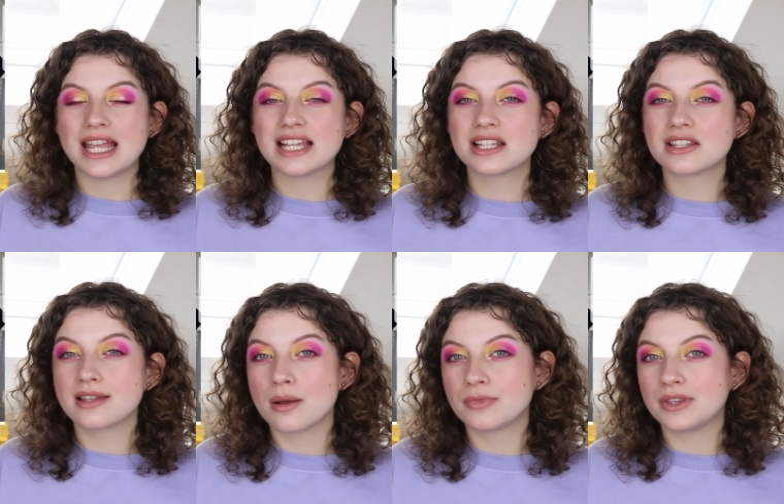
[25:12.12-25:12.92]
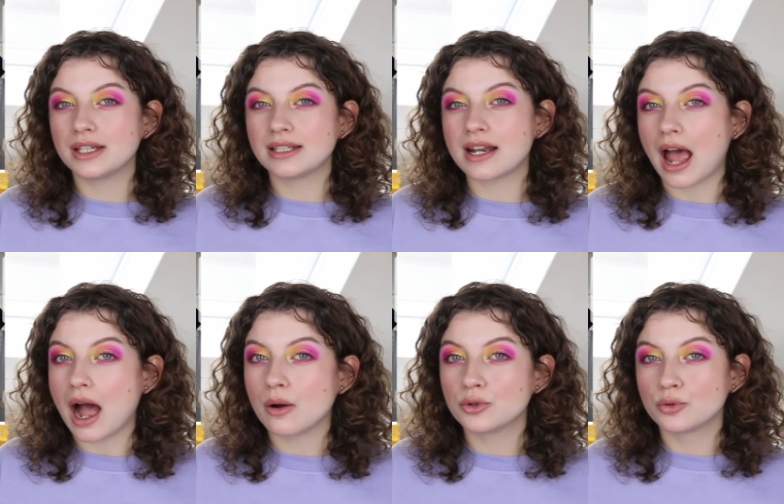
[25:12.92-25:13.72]
is it something that
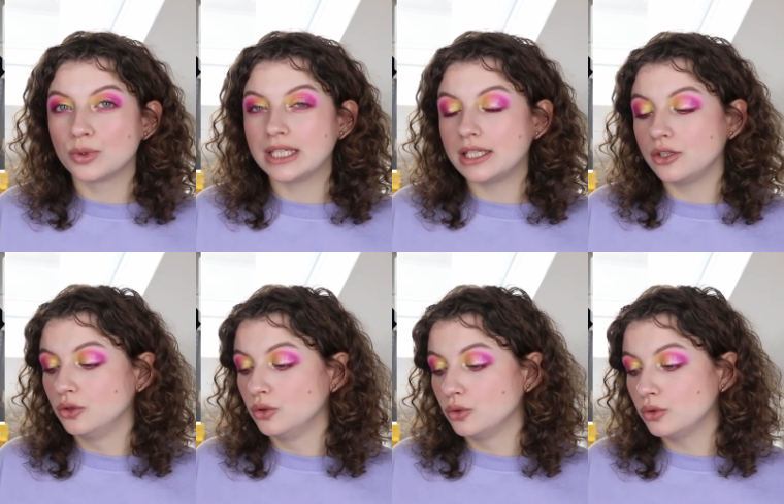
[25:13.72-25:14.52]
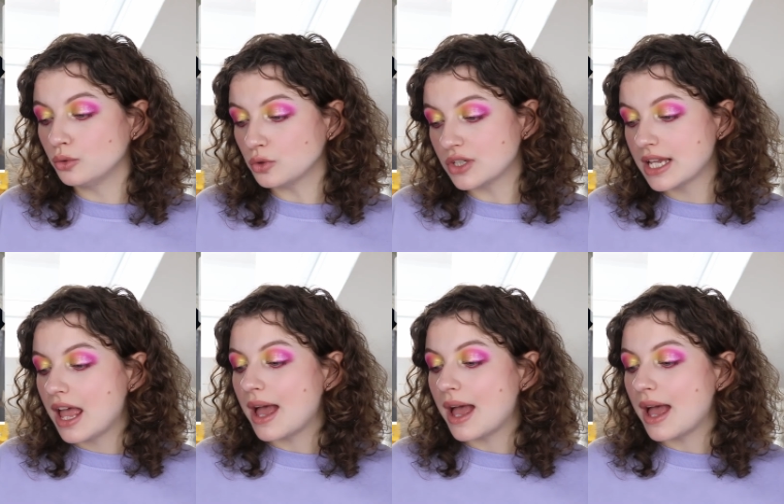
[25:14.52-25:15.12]
I would really use?